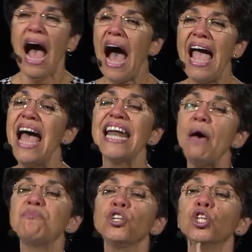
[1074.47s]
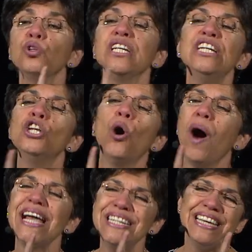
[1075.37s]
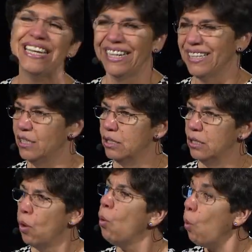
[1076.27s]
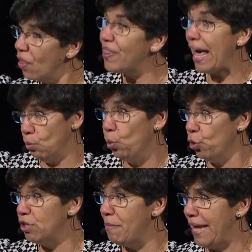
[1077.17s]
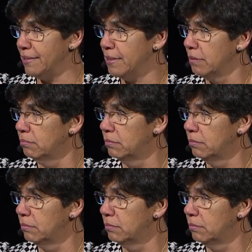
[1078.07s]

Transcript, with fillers: I had absolutely no idea what that word meant.